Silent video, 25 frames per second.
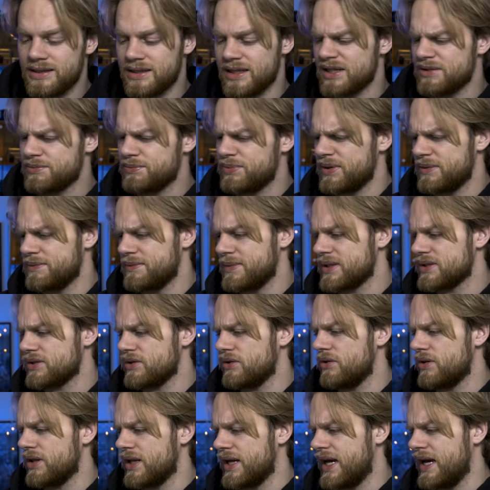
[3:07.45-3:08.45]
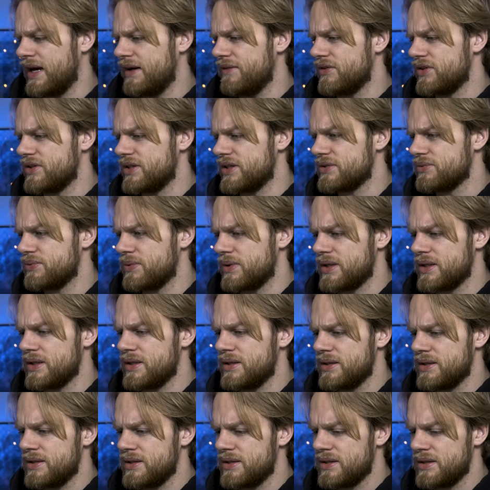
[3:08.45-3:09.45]
That's pretty much all I have on this one.
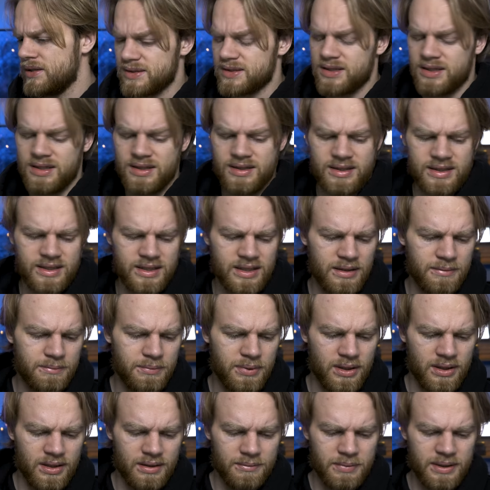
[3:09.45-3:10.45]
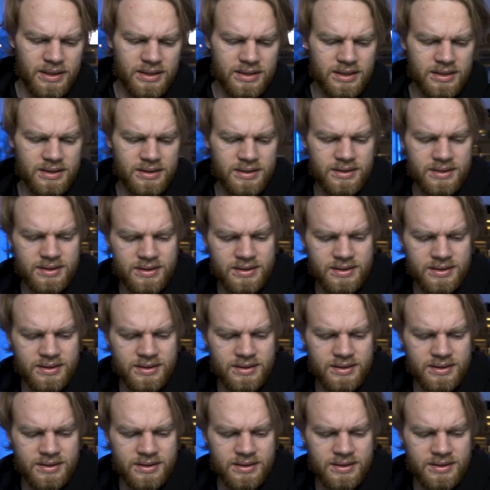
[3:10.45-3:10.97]
Let's clean it up a little bit.